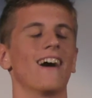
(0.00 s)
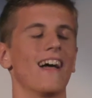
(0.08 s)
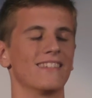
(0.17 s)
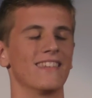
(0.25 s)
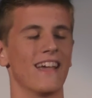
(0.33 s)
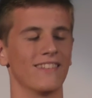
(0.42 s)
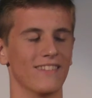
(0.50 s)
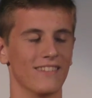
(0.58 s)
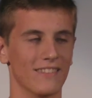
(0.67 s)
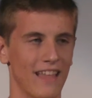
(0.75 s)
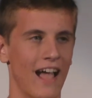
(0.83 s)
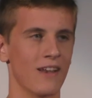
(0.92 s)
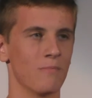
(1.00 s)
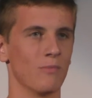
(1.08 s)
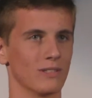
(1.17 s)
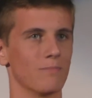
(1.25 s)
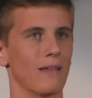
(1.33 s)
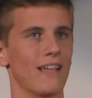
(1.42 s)
I said 9
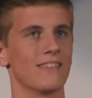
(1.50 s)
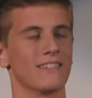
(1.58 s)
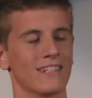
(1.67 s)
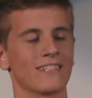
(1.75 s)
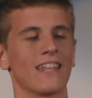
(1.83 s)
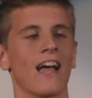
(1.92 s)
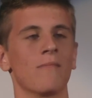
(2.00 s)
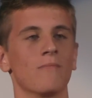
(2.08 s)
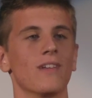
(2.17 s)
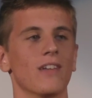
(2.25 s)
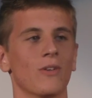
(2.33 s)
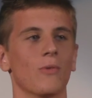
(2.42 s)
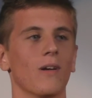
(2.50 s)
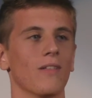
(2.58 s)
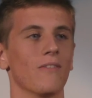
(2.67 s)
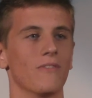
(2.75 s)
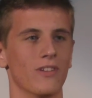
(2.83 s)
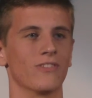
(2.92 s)
multiplied 6 times
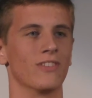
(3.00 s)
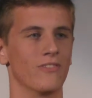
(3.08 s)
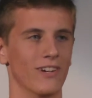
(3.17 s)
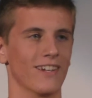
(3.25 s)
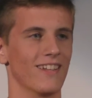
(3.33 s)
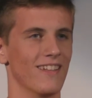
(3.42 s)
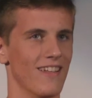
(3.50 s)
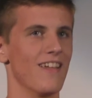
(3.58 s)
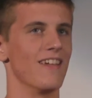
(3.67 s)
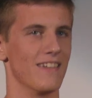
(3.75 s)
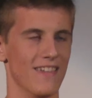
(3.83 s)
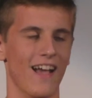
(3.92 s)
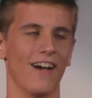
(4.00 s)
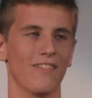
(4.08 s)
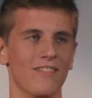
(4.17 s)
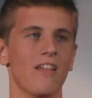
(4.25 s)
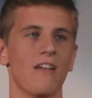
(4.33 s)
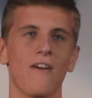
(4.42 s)
equal 53. Yeah,
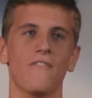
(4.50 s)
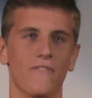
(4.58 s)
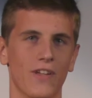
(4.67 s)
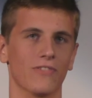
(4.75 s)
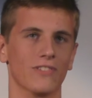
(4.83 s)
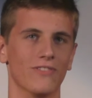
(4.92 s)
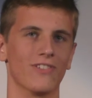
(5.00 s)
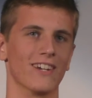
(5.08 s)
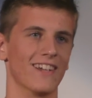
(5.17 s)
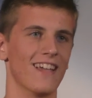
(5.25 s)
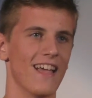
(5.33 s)
53.